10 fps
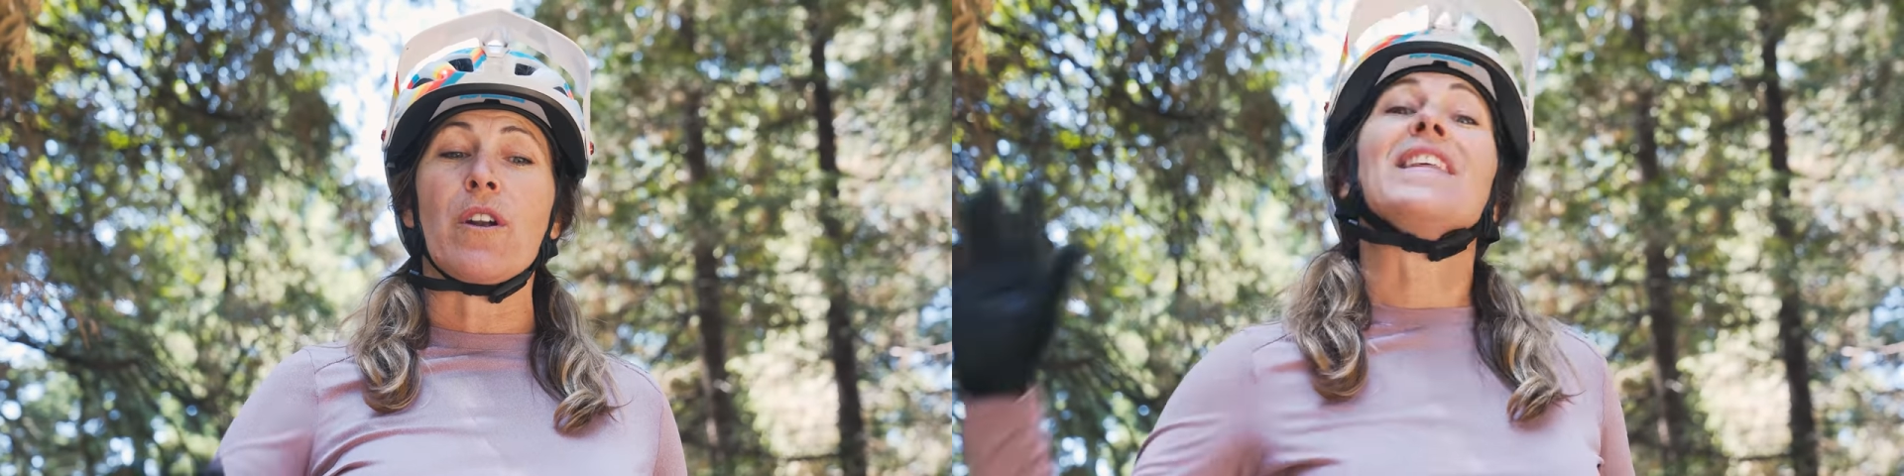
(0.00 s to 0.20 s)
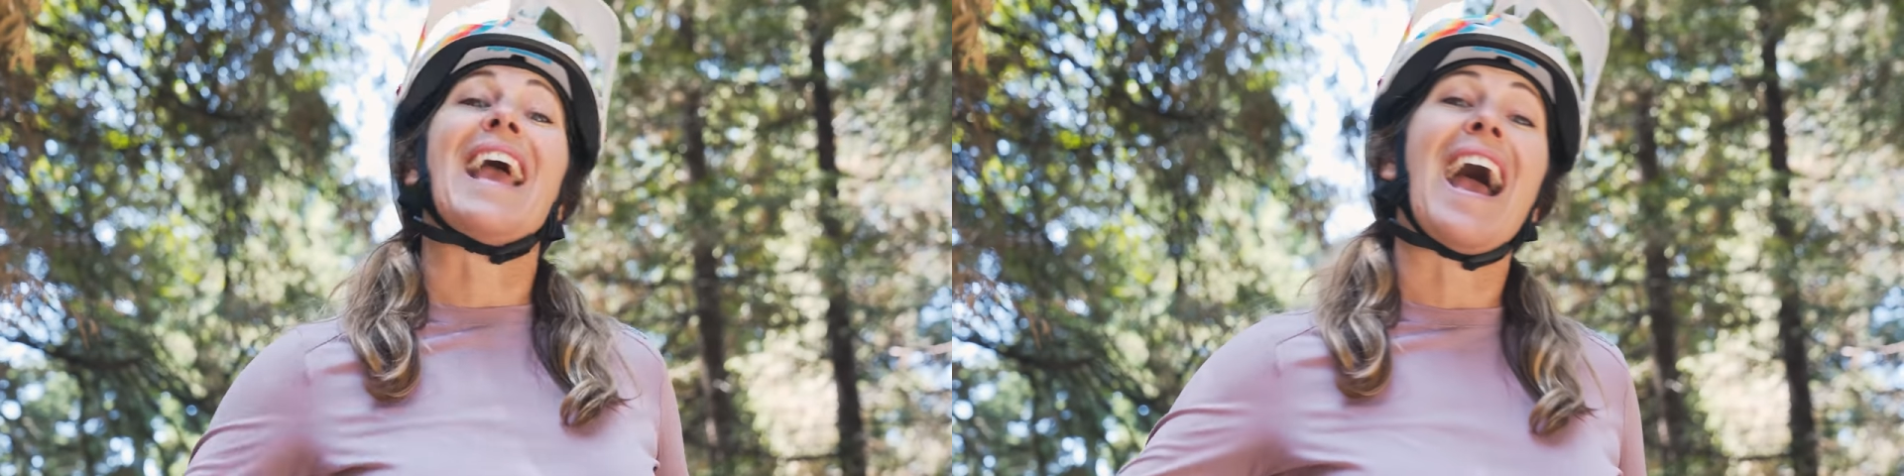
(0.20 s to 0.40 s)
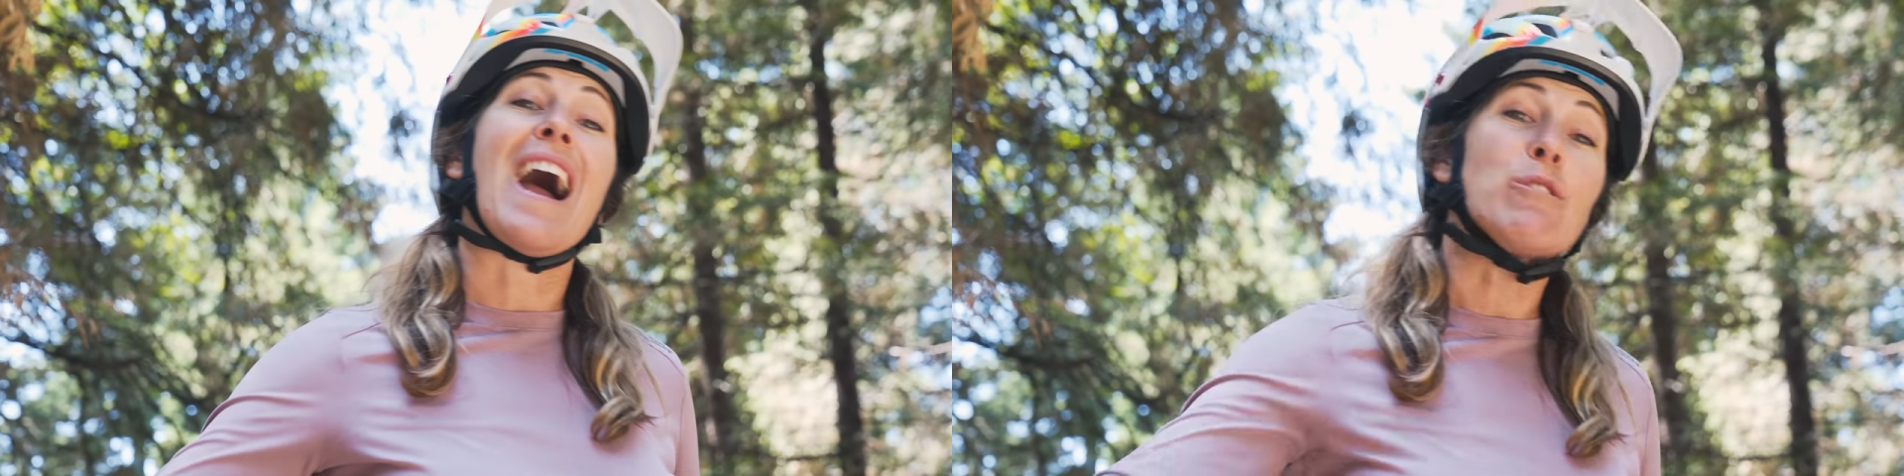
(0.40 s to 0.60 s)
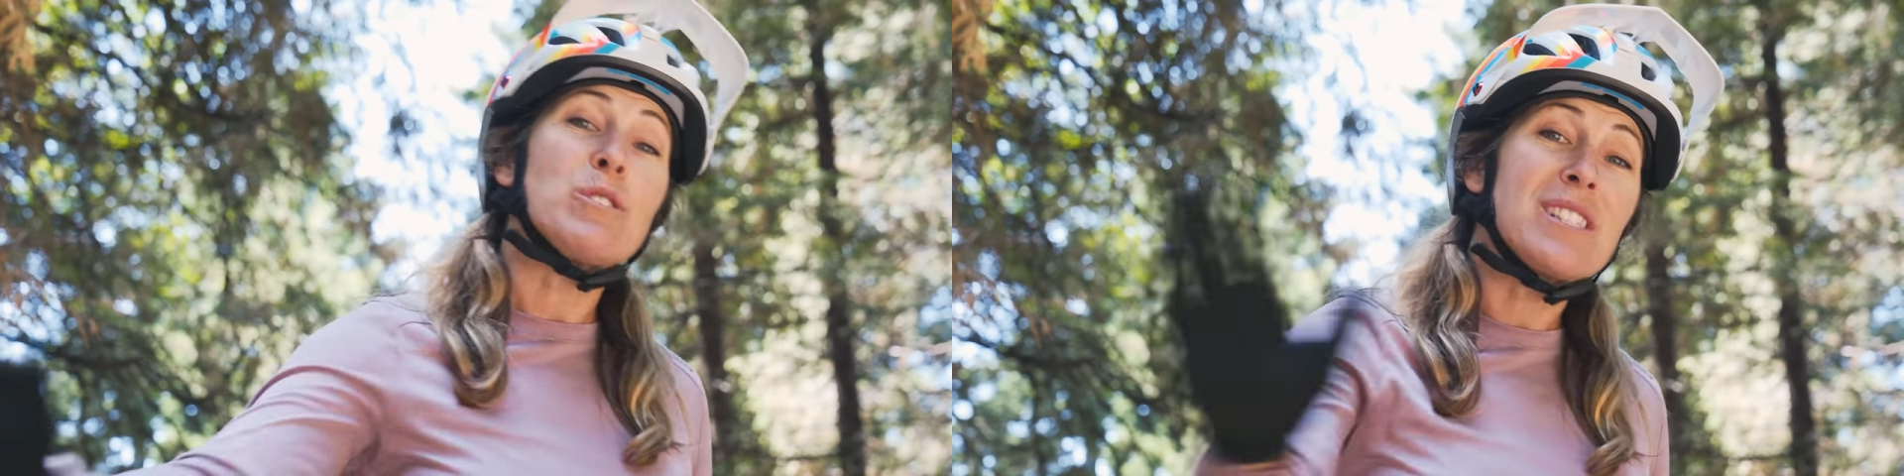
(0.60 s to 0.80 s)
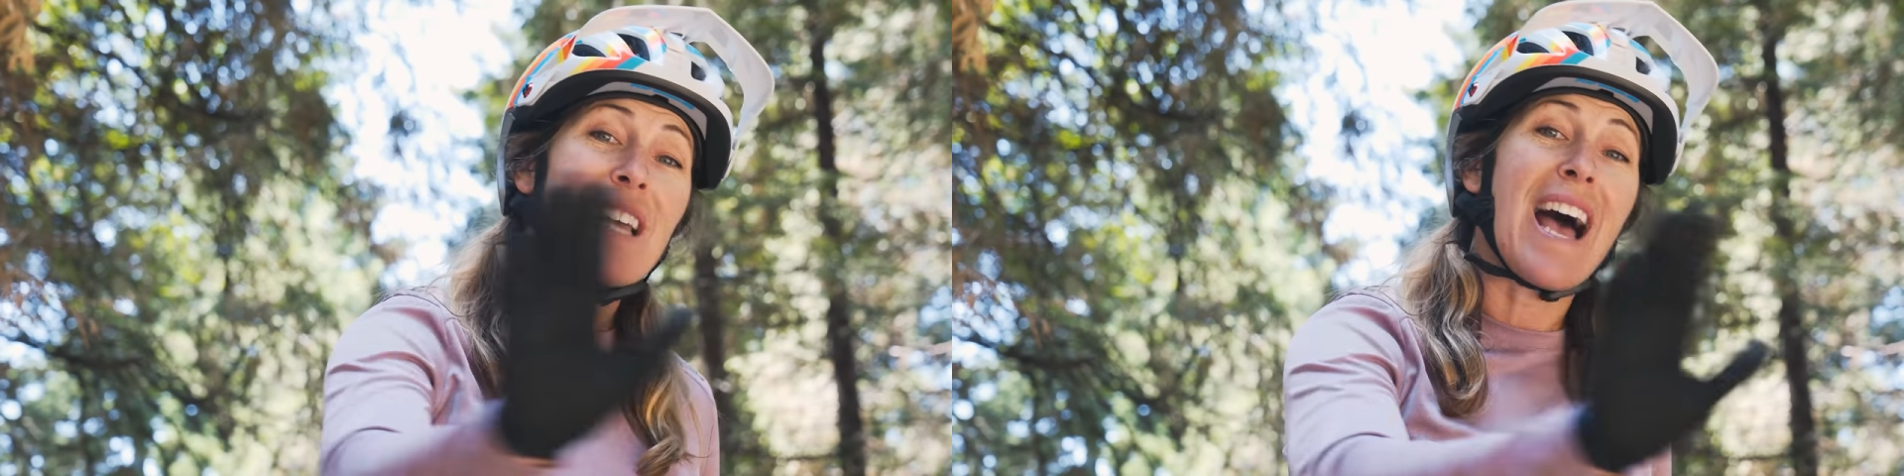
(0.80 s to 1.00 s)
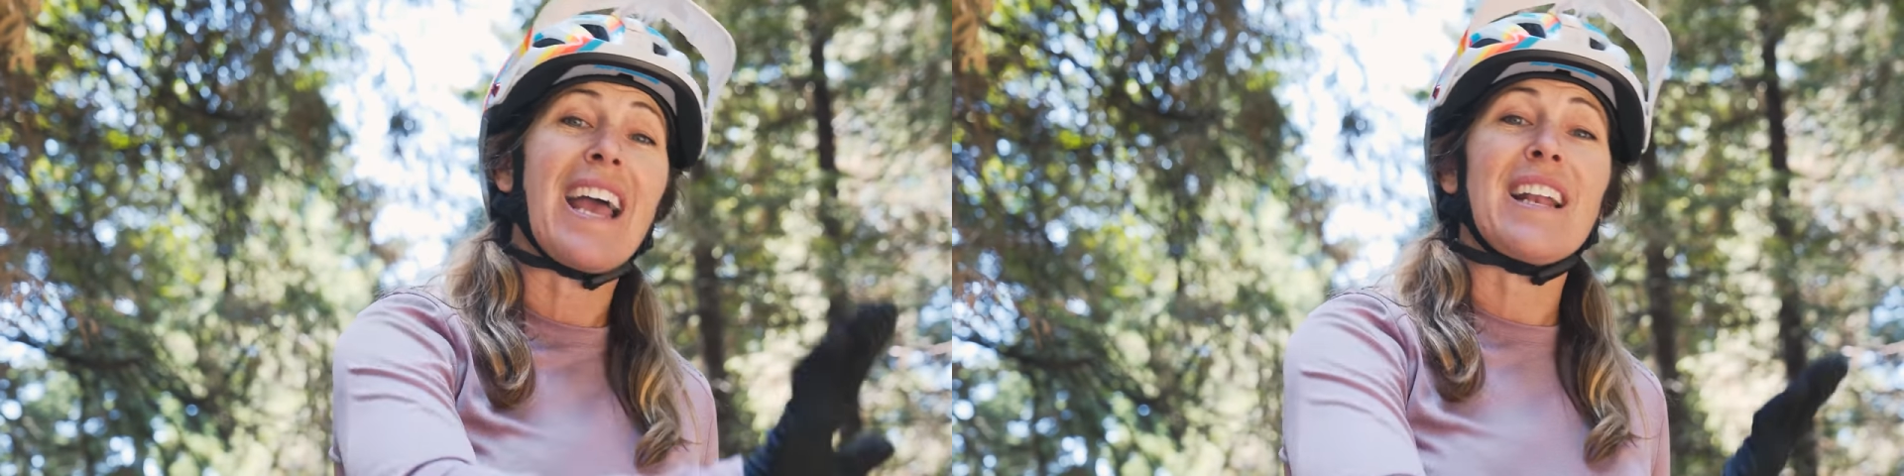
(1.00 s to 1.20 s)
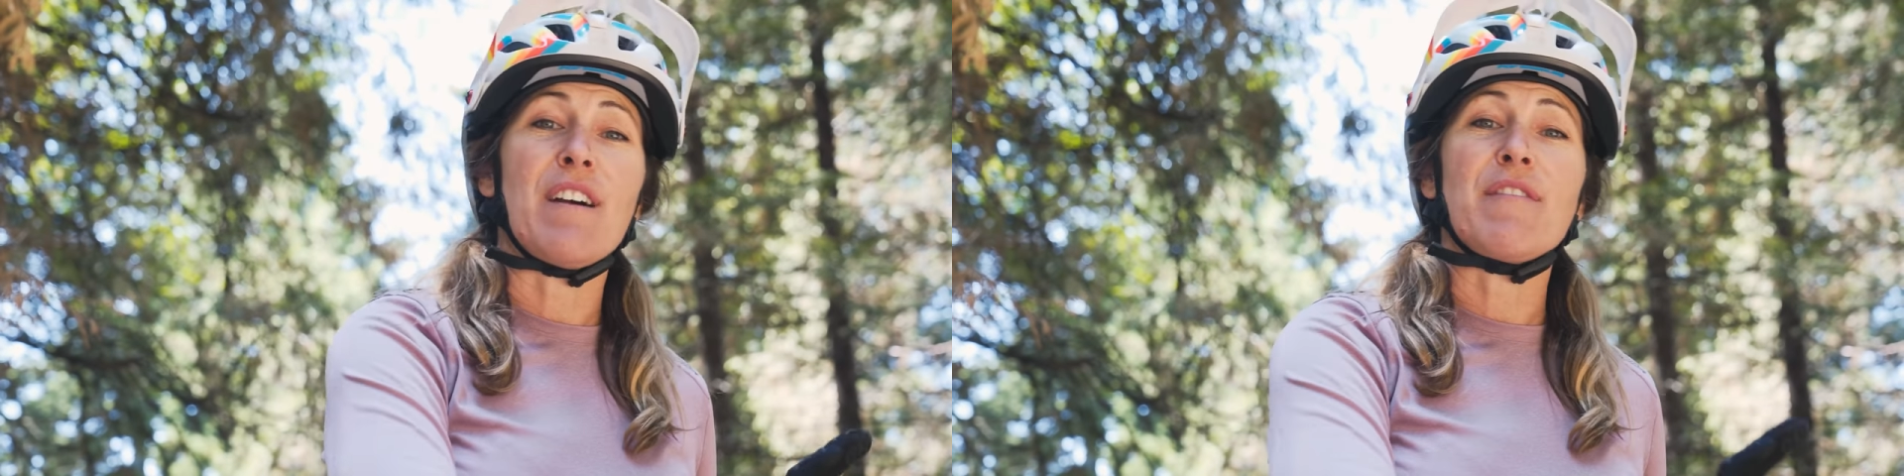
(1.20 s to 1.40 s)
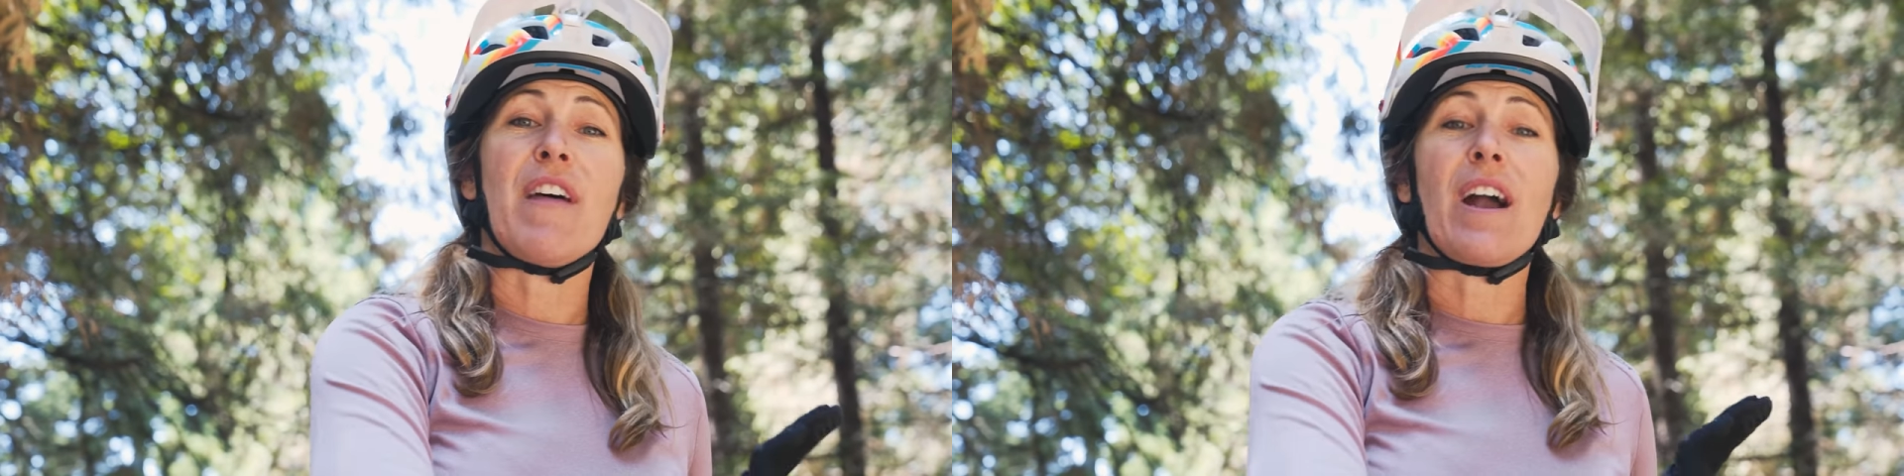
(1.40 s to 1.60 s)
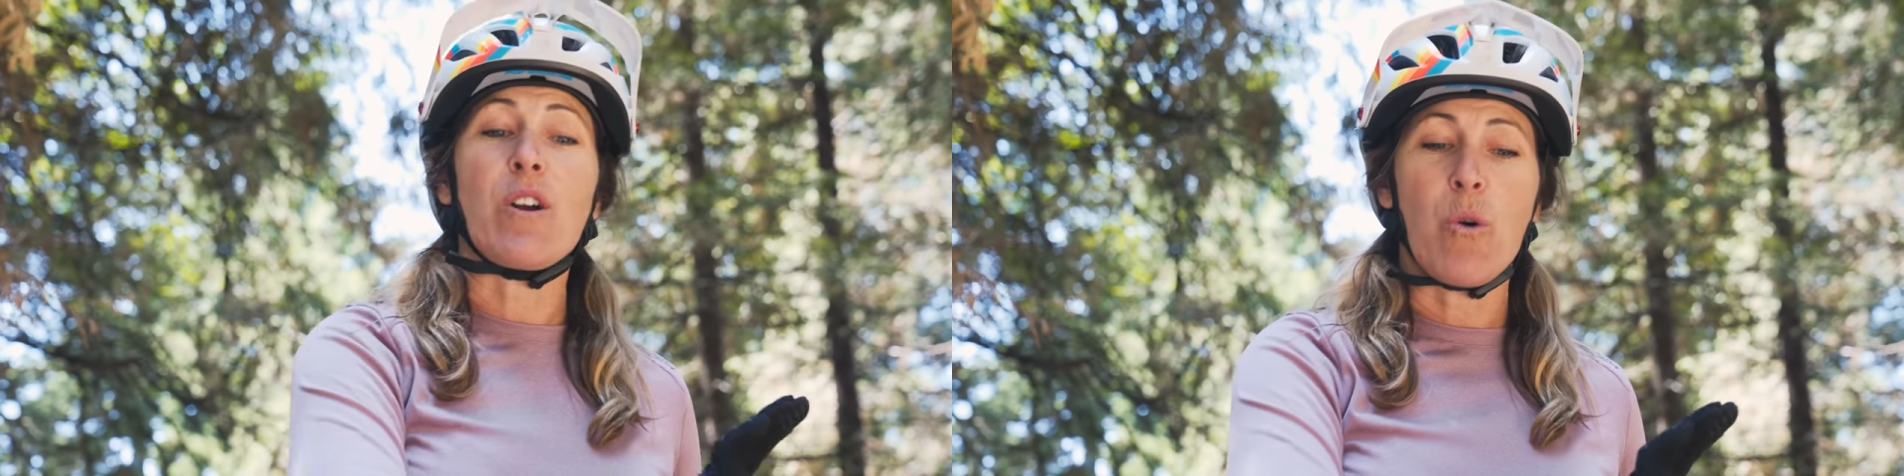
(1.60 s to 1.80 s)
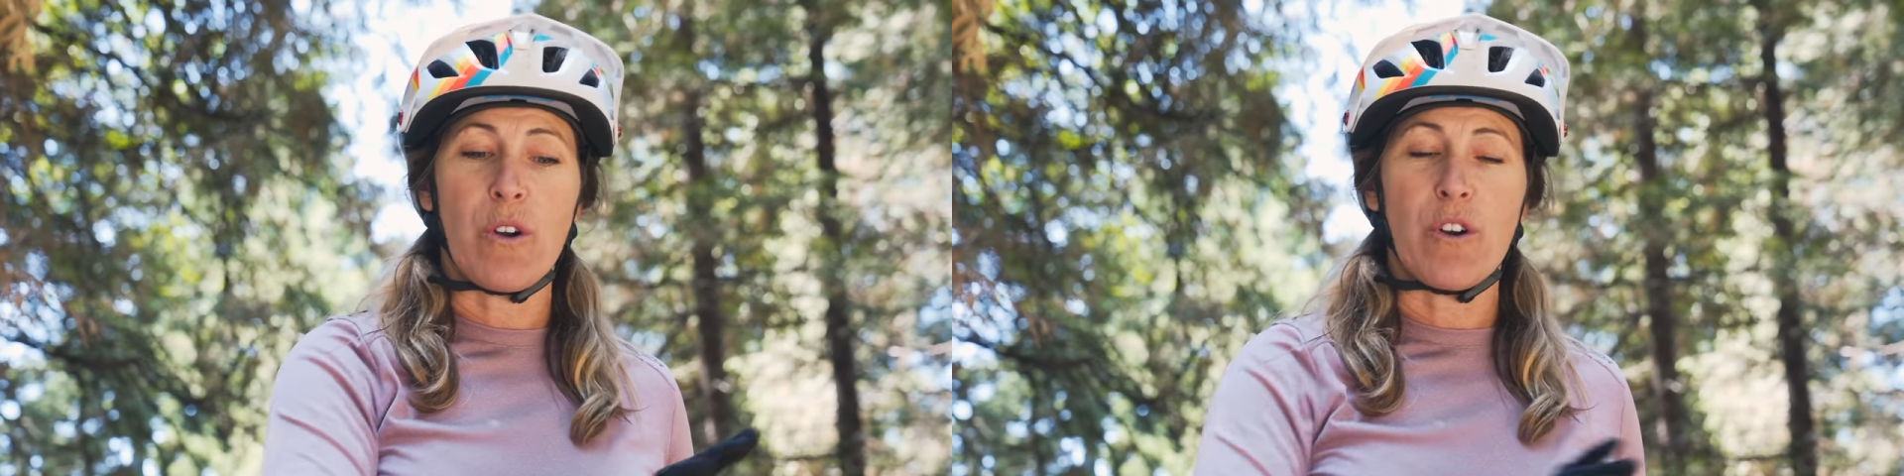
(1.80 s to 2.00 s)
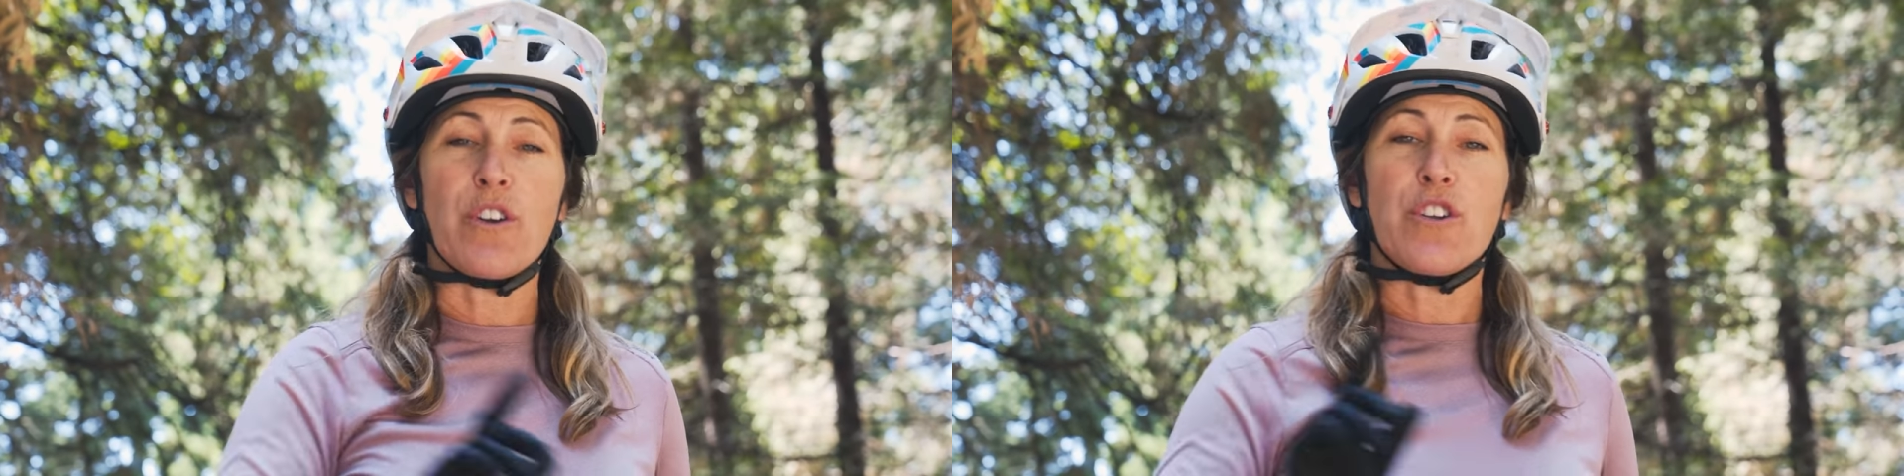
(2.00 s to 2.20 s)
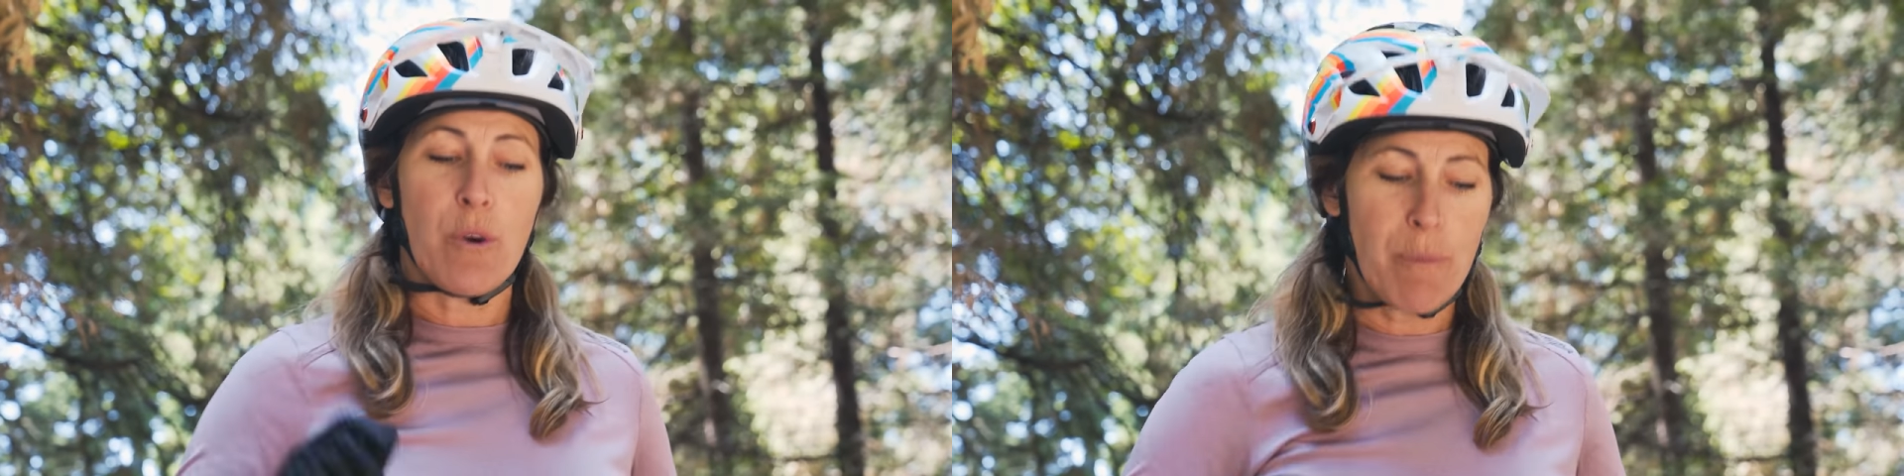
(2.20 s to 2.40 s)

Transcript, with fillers: the outside of that corner, your